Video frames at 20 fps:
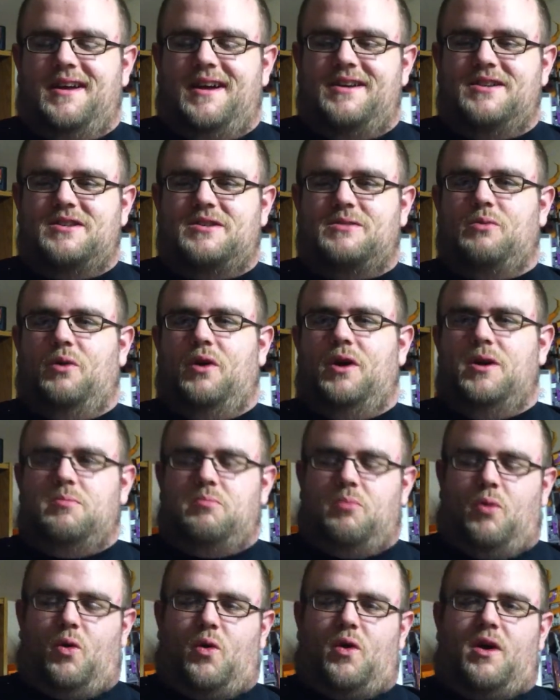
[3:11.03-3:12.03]
I just want
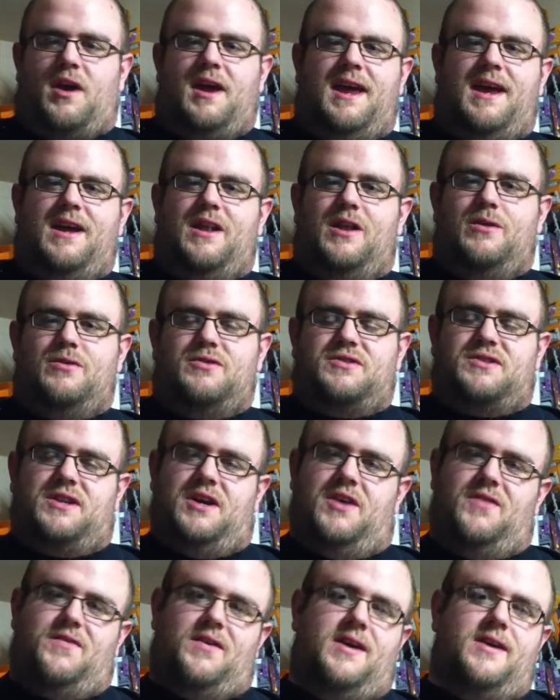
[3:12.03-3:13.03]
more Halo
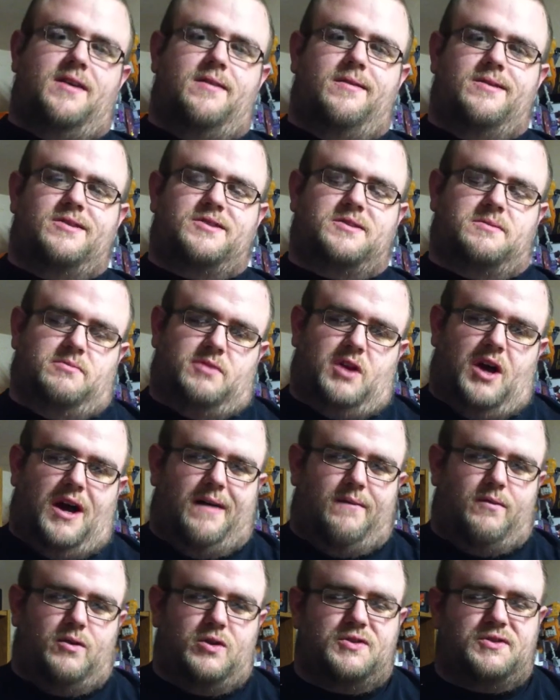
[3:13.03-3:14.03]
stuff. I hear there's some
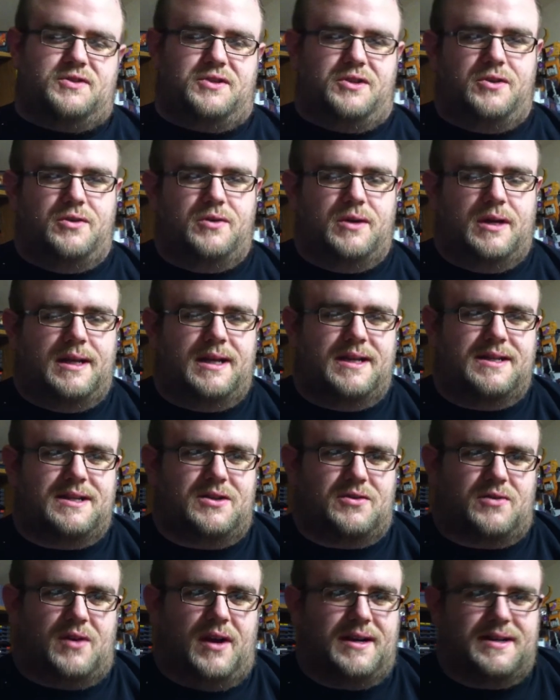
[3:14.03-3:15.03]
novels too, and I'd like
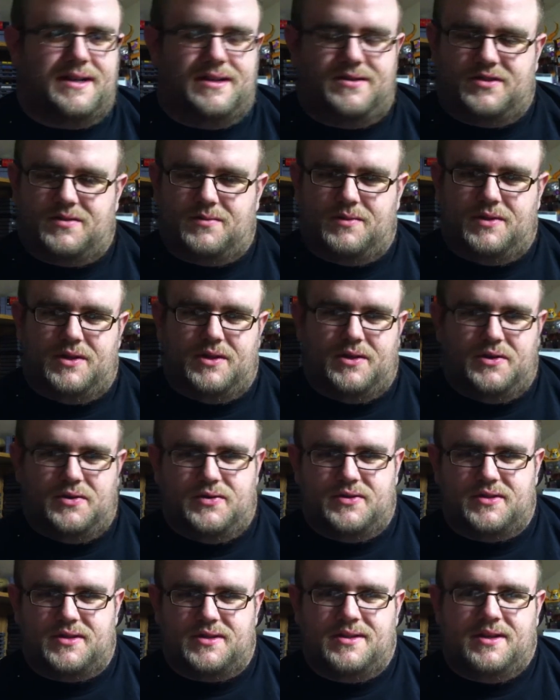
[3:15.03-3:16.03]
to track down some of
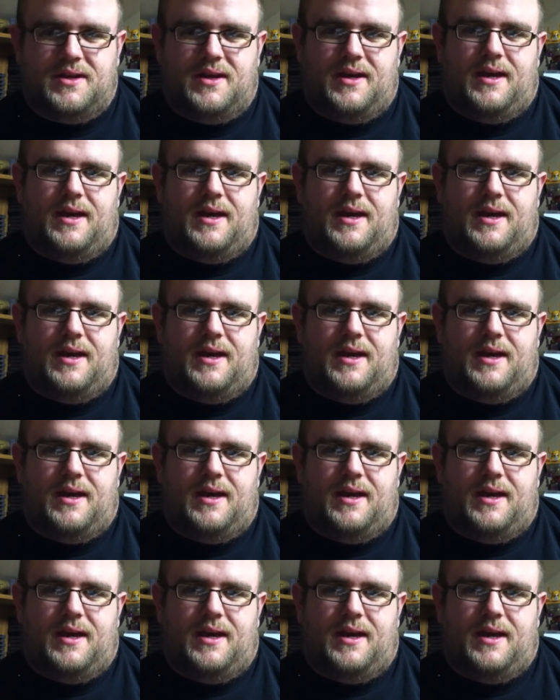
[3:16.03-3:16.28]
those and